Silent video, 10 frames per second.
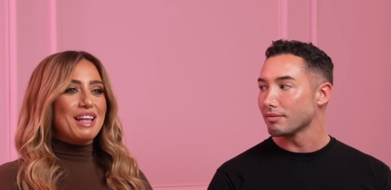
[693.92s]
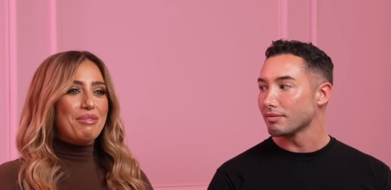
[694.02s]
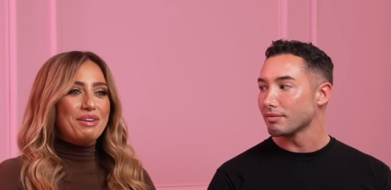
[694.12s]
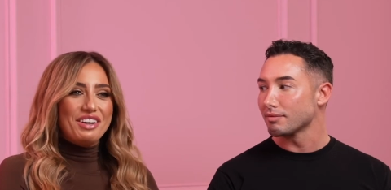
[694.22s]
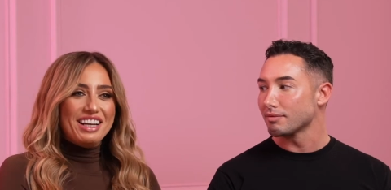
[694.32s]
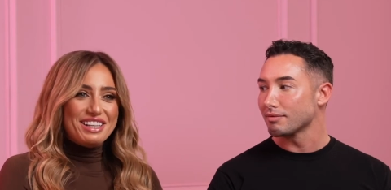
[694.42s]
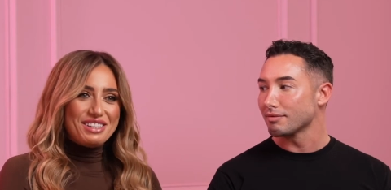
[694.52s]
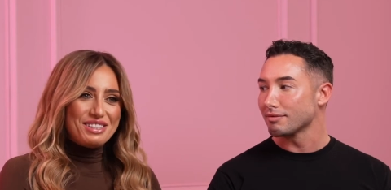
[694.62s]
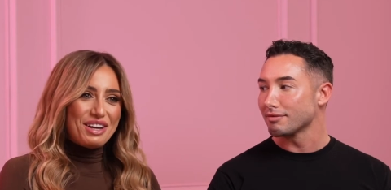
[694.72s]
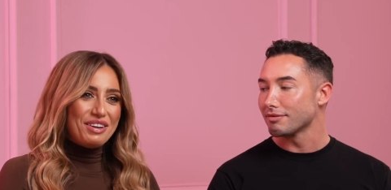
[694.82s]
Speaker 1: stepping on
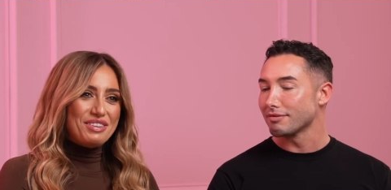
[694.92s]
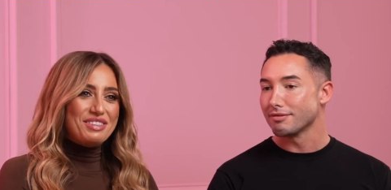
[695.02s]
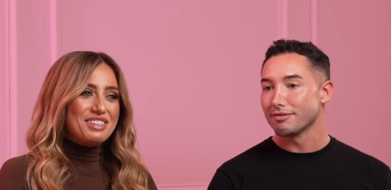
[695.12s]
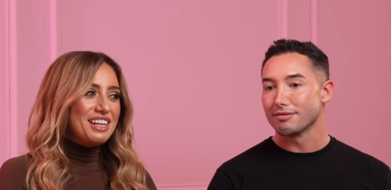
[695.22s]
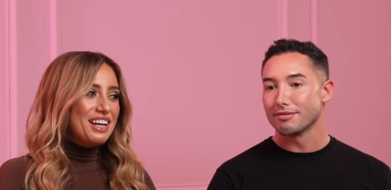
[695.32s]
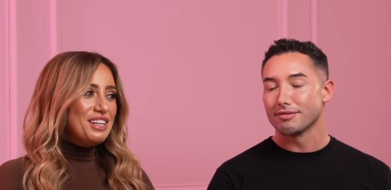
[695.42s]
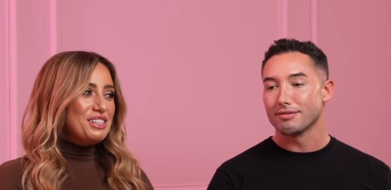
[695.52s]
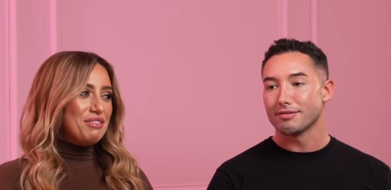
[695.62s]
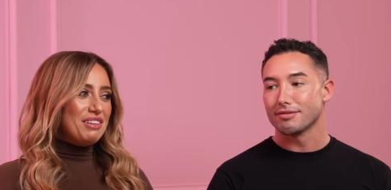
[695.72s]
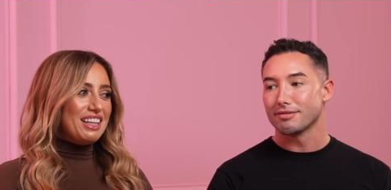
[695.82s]
his toes,
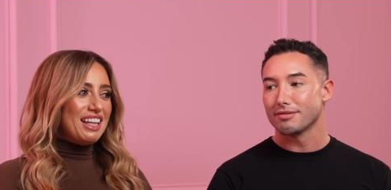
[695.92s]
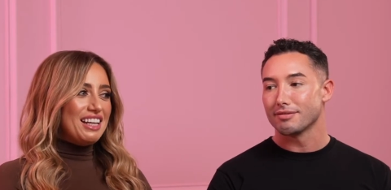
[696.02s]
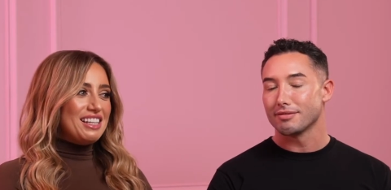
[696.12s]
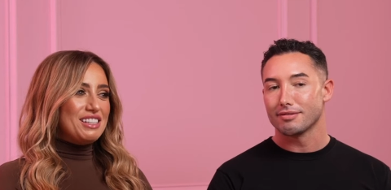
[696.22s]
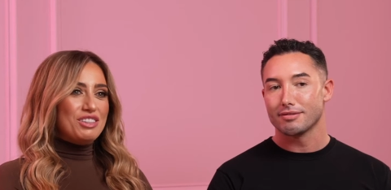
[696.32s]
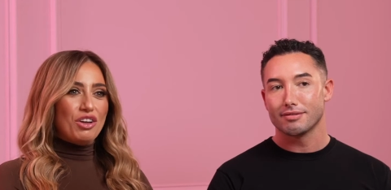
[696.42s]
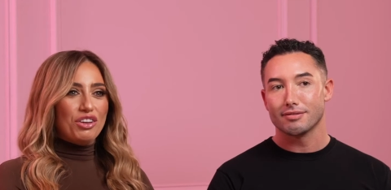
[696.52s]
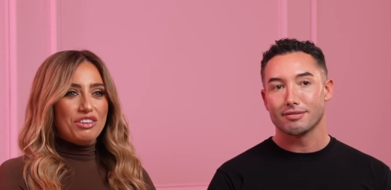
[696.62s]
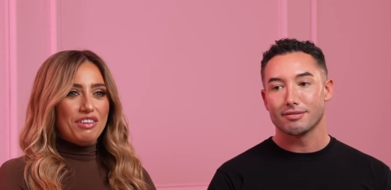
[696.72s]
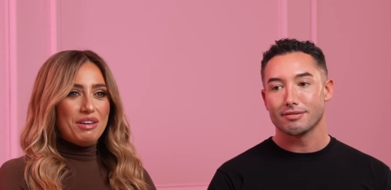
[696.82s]
doing things
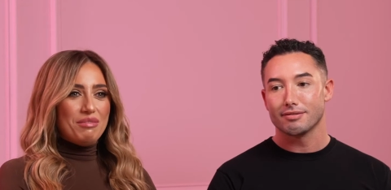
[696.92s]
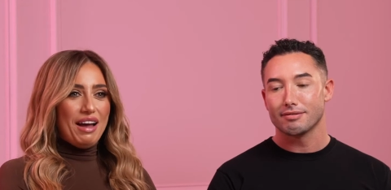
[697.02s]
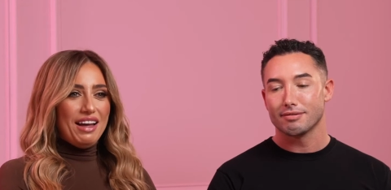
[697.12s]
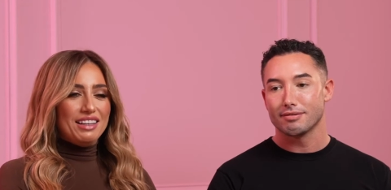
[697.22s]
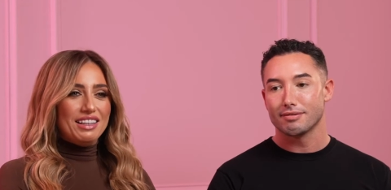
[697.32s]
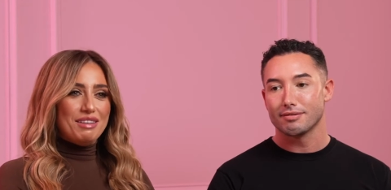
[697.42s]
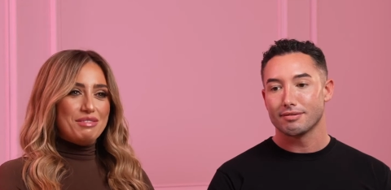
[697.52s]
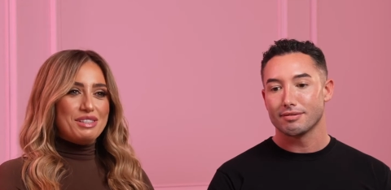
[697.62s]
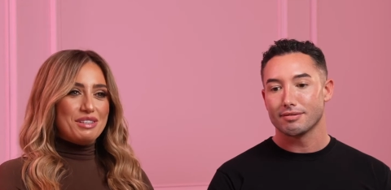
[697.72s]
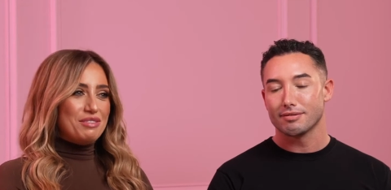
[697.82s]
not the right way, and he
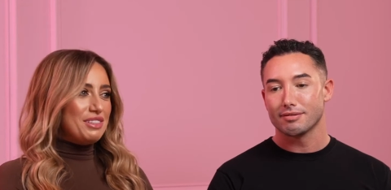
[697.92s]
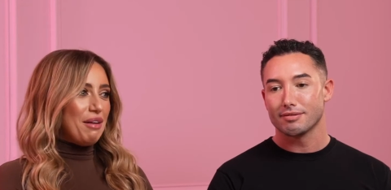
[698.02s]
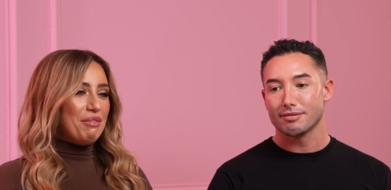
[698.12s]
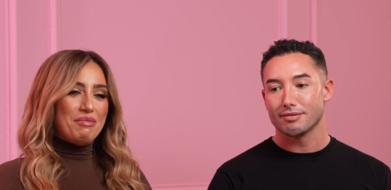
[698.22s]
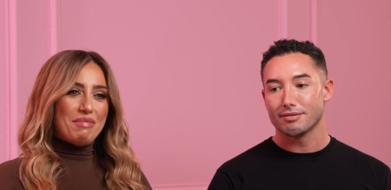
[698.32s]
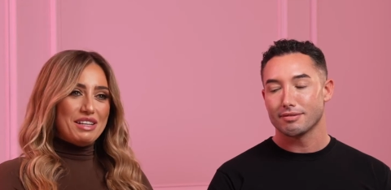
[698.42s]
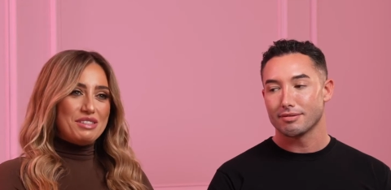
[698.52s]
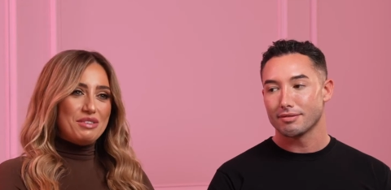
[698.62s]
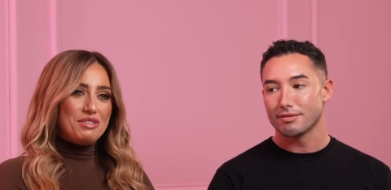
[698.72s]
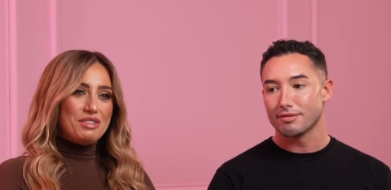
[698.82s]
was stepping on my
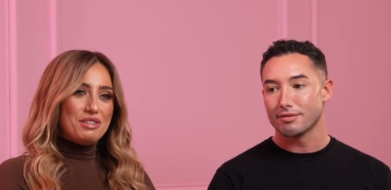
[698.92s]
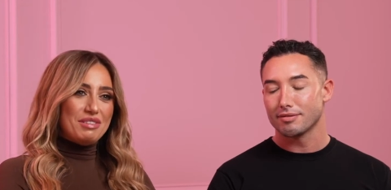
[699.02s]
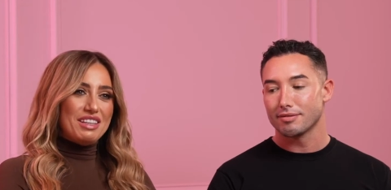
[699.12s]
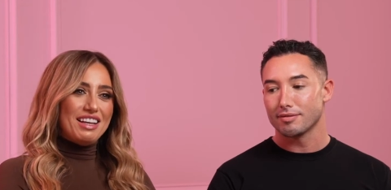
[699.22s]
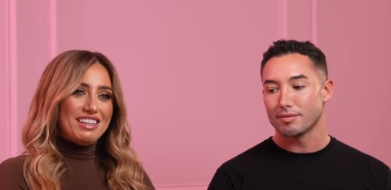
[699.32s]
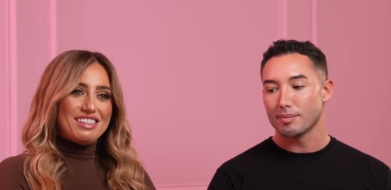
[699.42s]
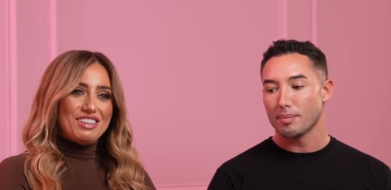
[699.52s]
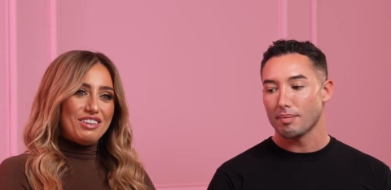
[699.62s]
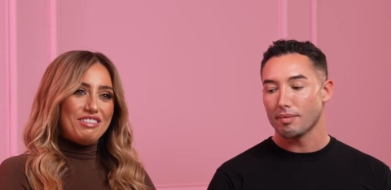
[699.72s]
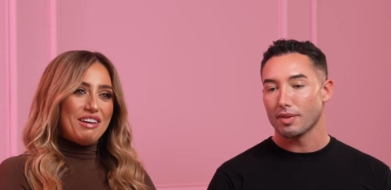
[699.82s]
toes, doing things
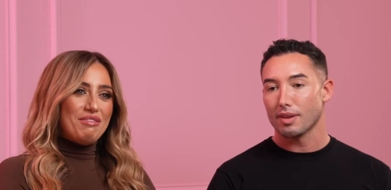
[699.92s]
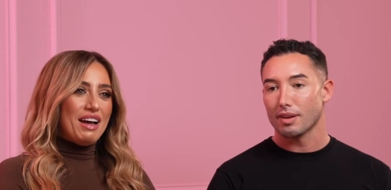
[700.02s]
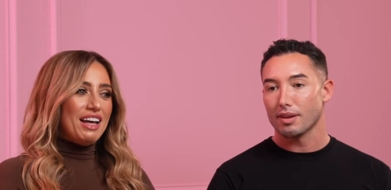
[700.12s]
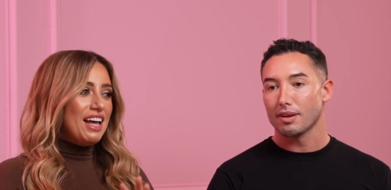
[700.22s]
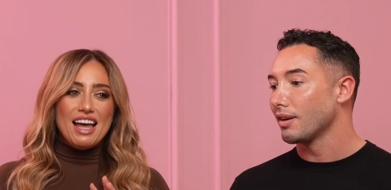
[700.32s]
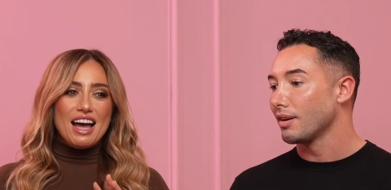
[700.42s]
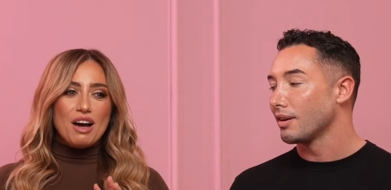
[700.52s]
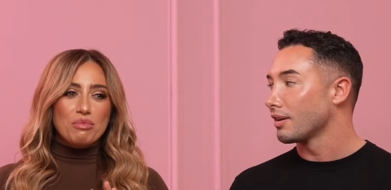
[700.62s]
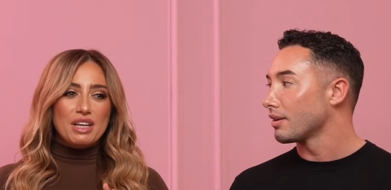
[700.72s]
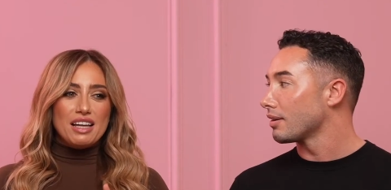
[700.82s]
not the right way,
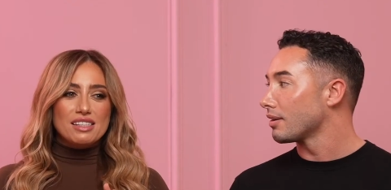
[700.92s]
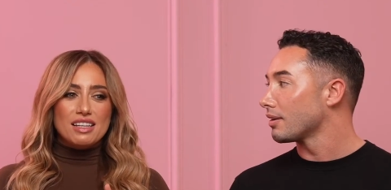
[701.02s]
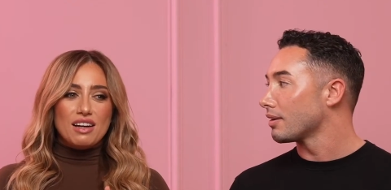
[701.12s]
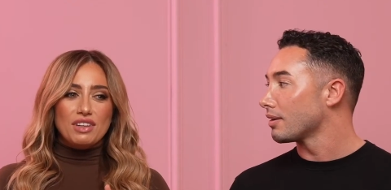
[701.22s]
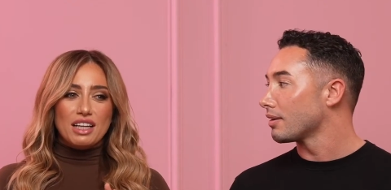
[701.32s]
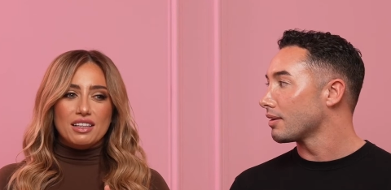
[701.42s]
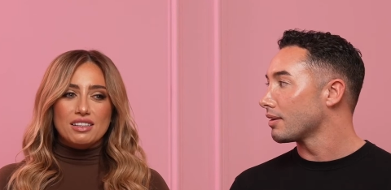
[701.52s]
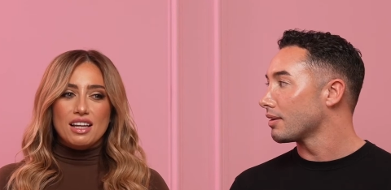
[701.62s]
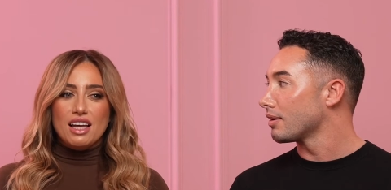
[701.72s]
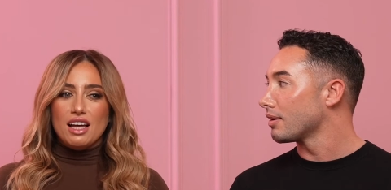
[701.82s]
and we had to have like a,
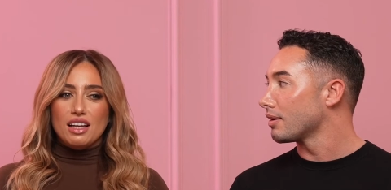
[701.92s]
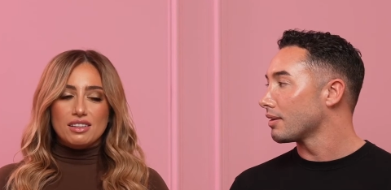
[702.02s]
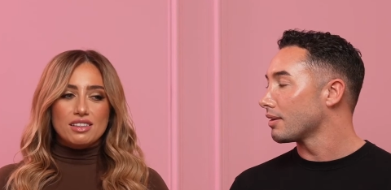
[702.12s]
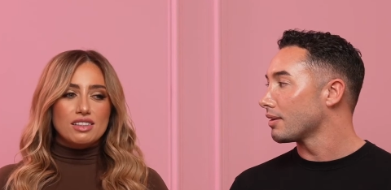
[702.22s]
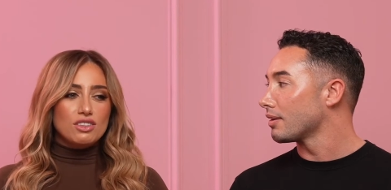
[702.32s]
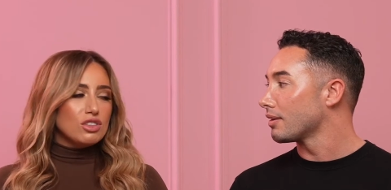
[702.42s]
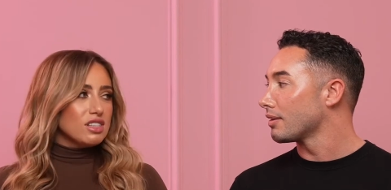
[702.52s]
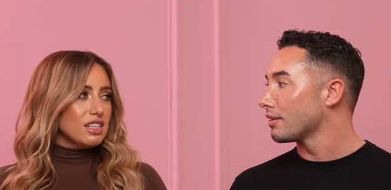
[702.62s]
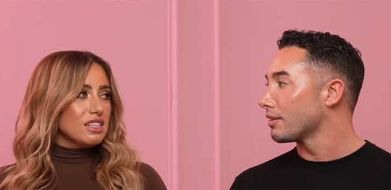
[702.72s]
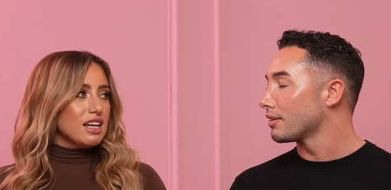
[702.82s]
a good
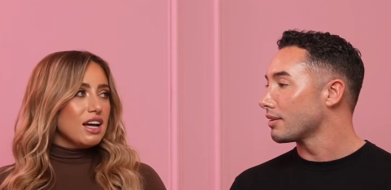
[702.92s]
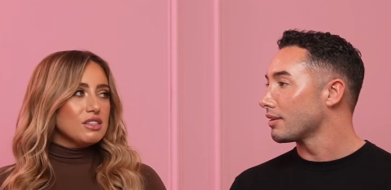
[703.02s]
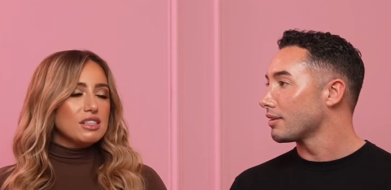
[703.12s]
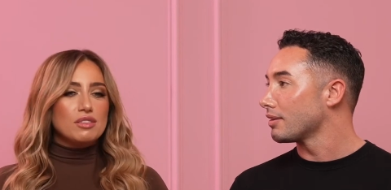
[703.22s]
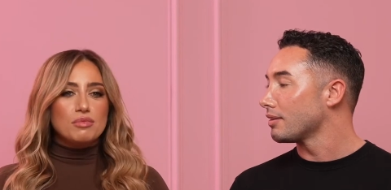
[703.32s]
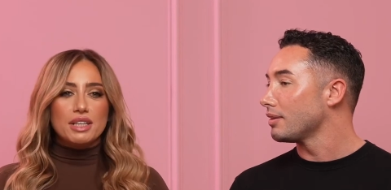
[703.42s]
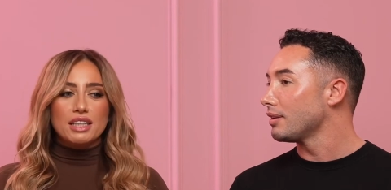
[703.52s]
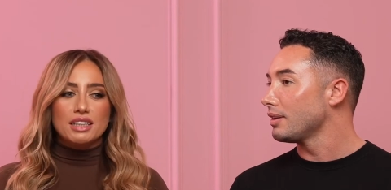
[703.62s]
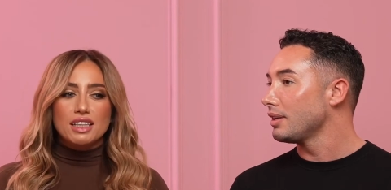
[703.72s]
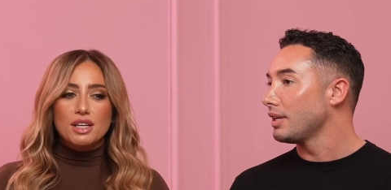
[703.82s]
sit down, didn't we? And